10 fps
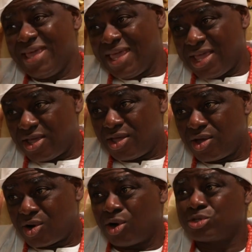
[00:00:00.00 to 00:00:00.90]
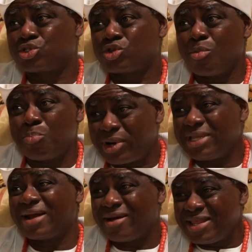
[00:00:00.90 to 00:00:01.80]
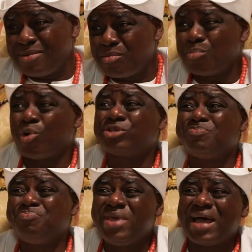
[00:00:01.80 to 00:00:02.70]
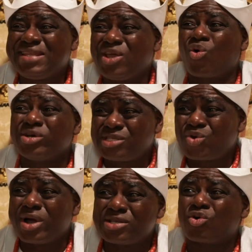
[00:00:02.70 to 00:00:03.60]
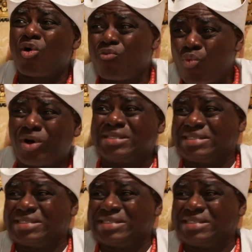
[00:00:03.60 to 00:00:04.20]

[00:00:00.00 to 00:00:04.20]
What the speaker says: he or somebody around him must bear the consequence of